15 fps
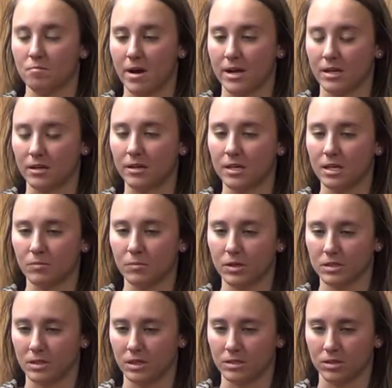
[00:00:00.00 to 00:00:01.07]
my cleaning
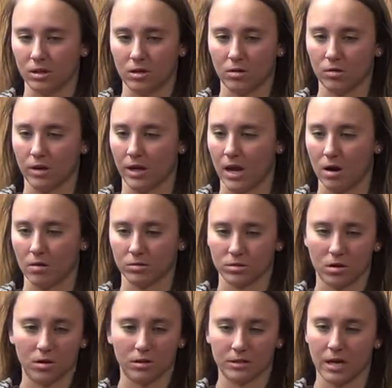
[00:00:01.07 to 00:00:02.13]
business, I was
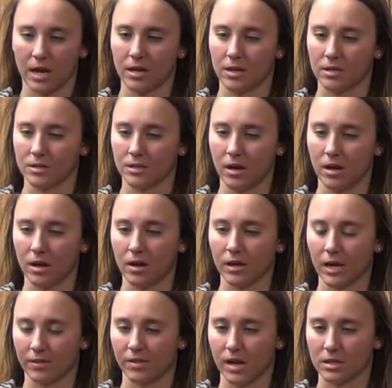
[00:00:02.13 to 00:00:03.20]
all excited to
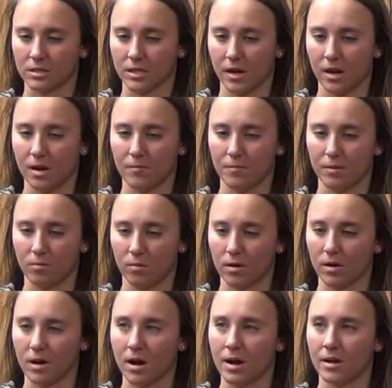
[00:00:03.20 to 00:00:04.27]
get that set up and
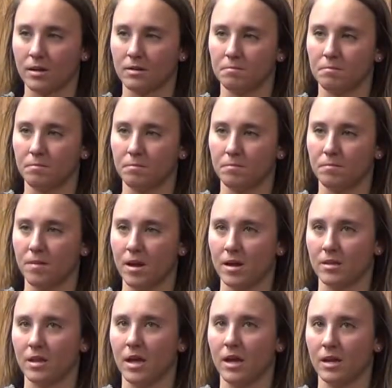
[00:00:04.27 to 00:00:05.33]
whatnot,
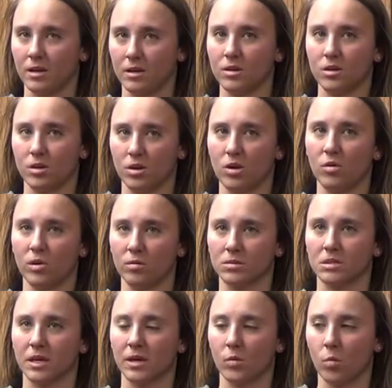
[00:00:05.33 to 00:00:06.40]
and then it
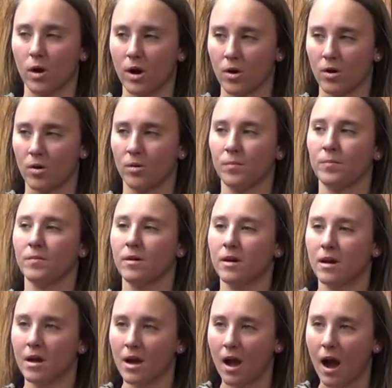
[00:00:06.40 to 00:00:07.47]
was like, well,
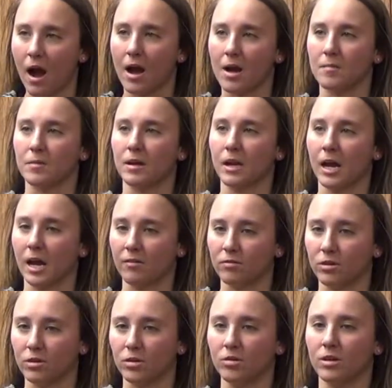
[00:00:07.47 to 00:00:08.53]
I'm gonna have
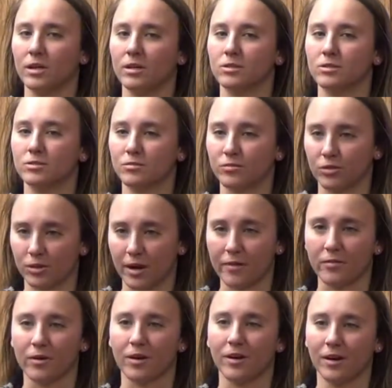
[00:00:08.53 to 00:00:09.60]
to do this
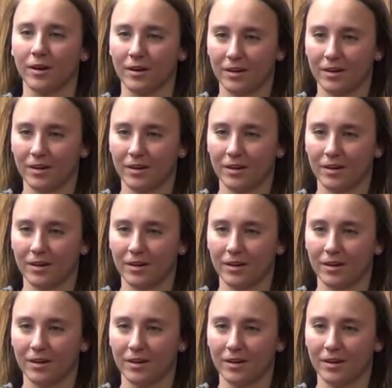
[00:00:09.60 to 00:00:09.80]
forever